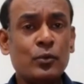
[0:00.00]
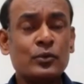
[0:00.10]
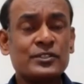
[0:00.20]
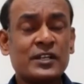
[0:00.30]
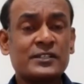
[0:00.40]

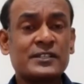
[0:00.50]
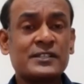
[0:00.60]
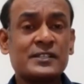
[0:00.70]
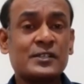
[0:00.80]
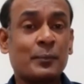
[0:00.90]

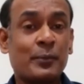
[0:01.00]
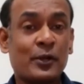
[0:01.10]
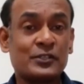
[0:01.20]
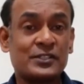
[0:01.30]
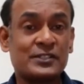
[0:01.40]
success as a
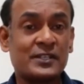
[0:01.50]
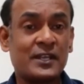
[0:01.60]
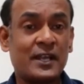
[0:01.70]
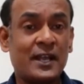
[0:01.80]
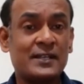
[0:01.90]
process.
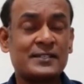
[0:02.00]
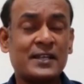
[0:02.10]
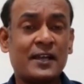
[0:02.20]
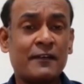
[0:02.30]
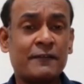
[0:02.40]
As
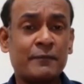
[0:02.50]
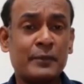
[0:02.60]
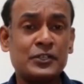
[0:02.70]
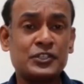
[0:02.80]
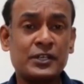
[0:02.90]
I have
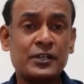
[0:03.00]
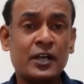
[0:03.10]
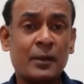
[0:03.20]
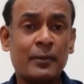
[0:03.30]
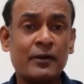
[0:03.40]
mentioned
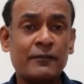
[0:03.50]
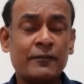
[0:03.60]
above,